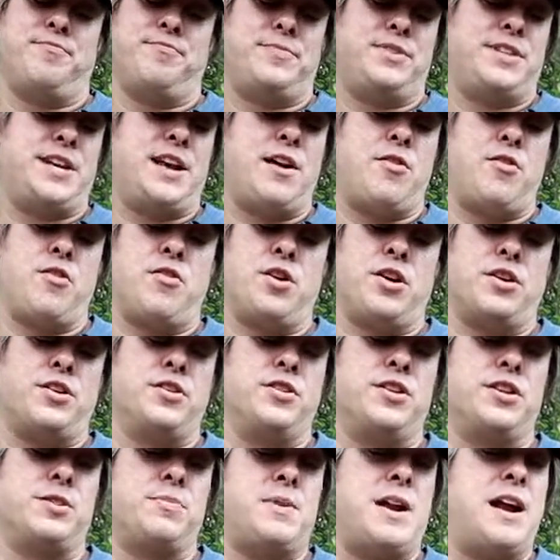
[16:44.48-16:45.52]
See how long it
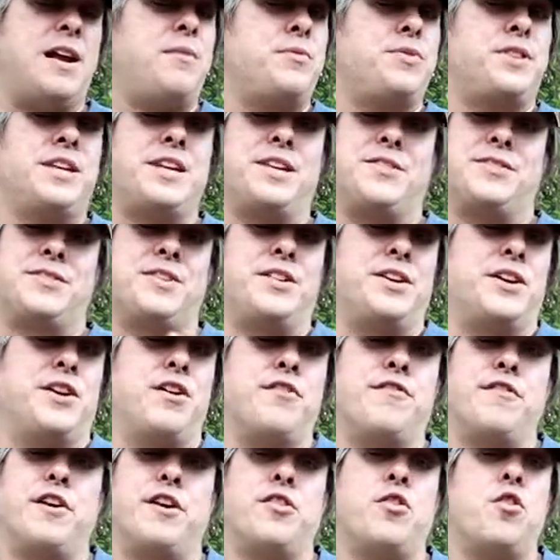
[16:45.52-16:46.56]
cooks, but I don't think it's going to go
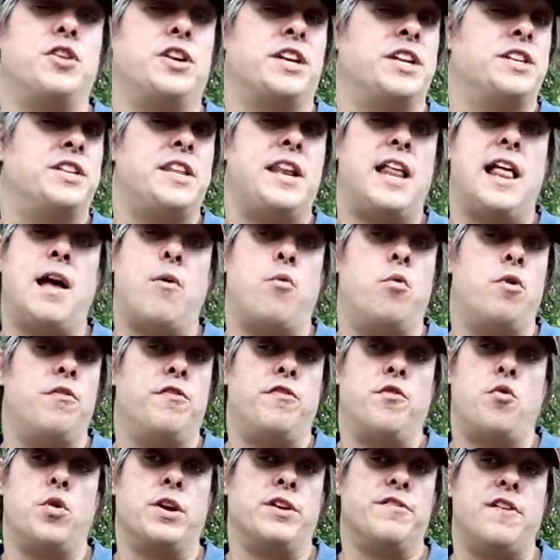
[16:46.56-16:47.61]
very long to get to that
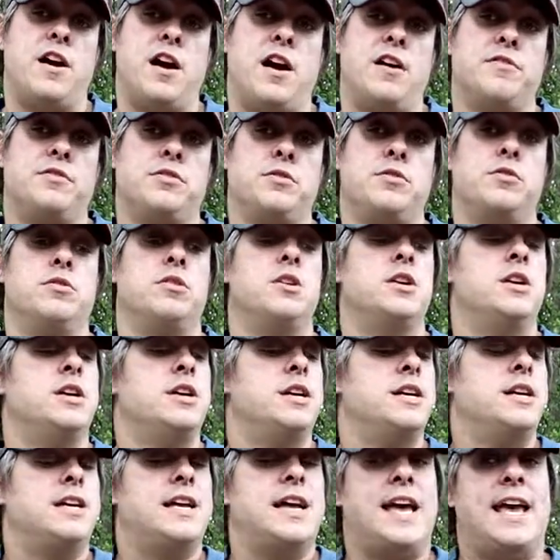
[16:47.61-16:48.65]
145. So
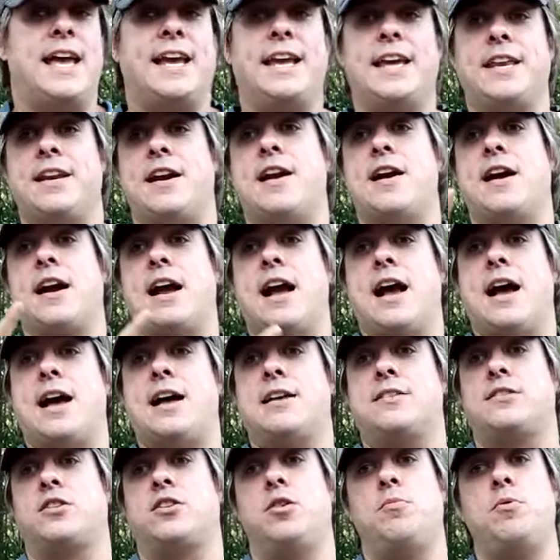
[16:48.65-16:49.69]
hang in there,
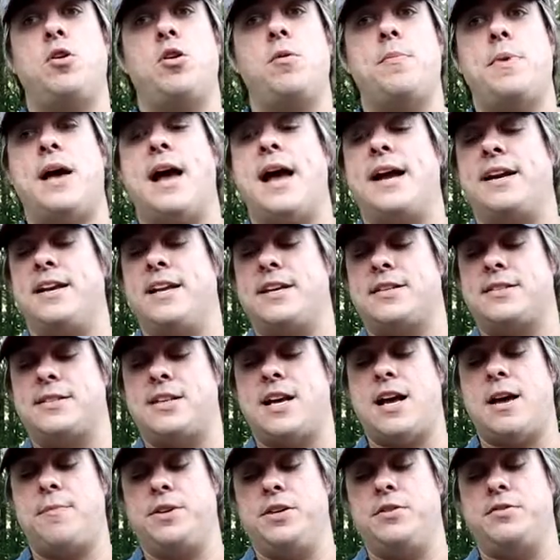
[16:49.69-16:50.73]
guys. Come on back. Next
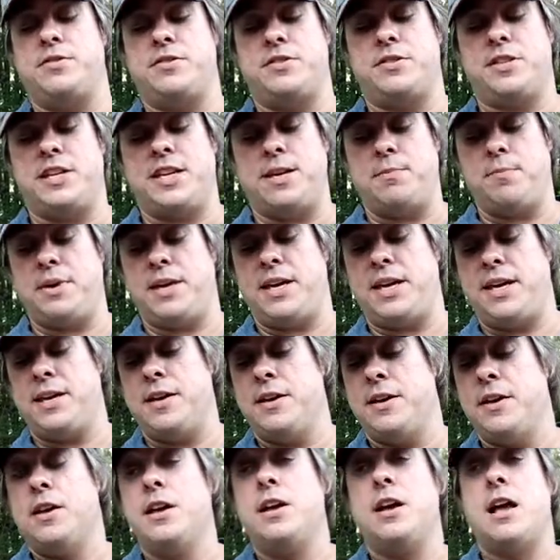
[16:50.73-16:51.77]
time you see me,
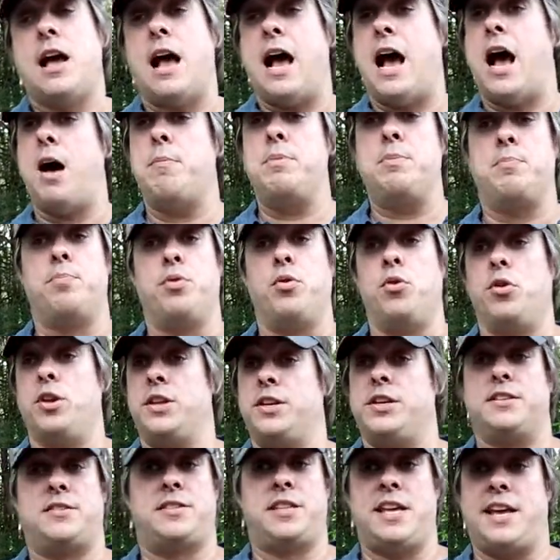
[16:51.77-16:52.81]
I'll be pulling
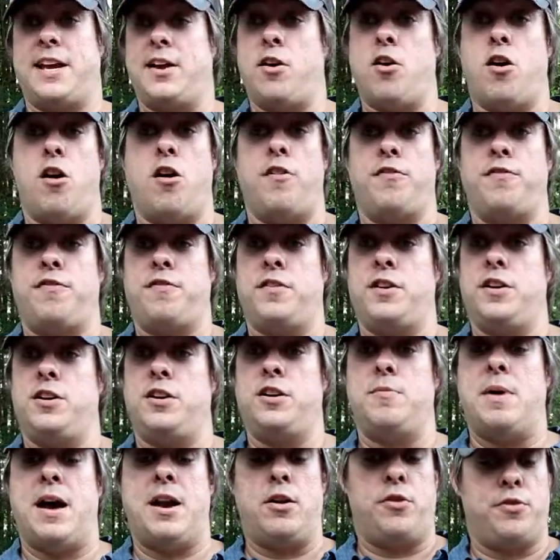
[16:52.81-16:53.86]
this thing off.
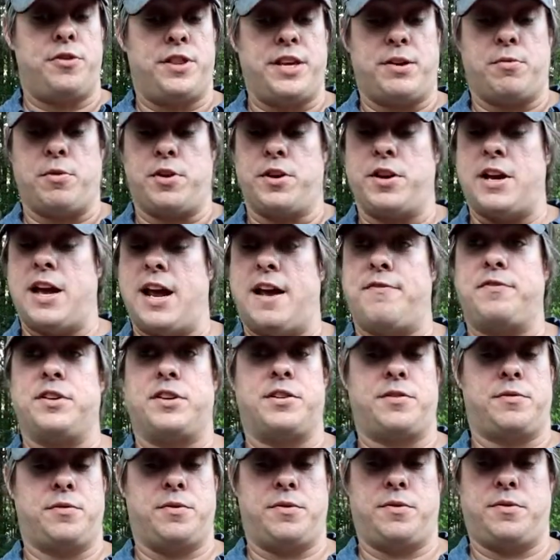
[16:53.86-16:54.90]
I don't think we're going to have to
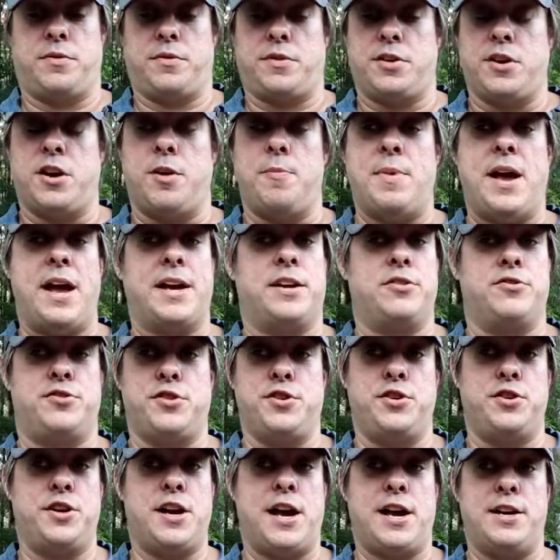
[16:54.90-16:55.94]
come back and show
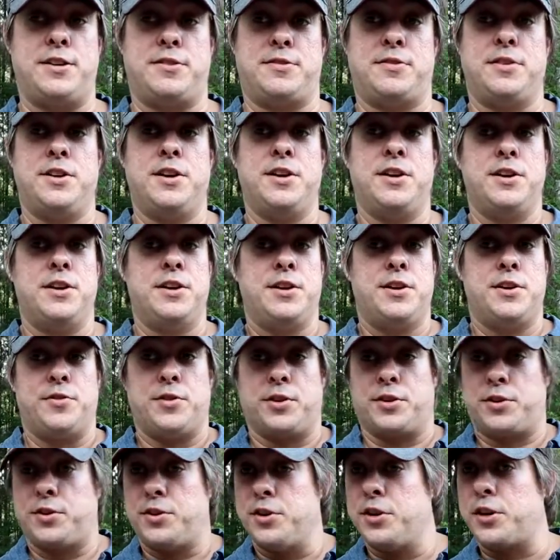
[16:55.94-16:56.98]
you guys
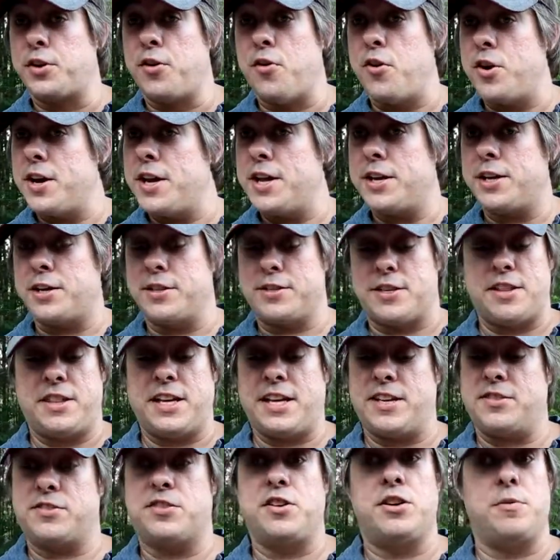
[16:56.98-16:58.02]
the cook on it, because I
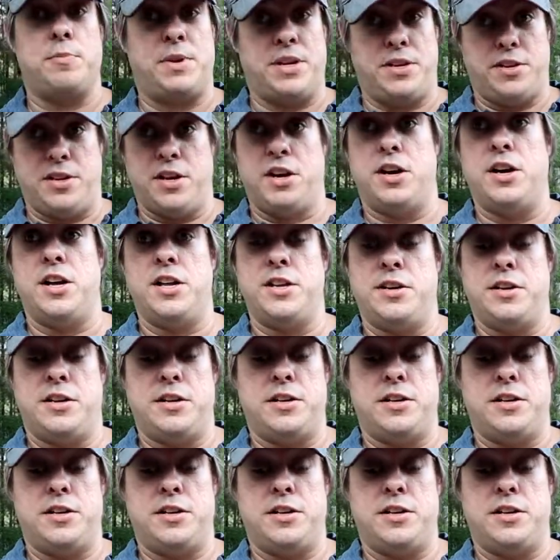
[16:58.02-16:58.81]
think it's going to be done.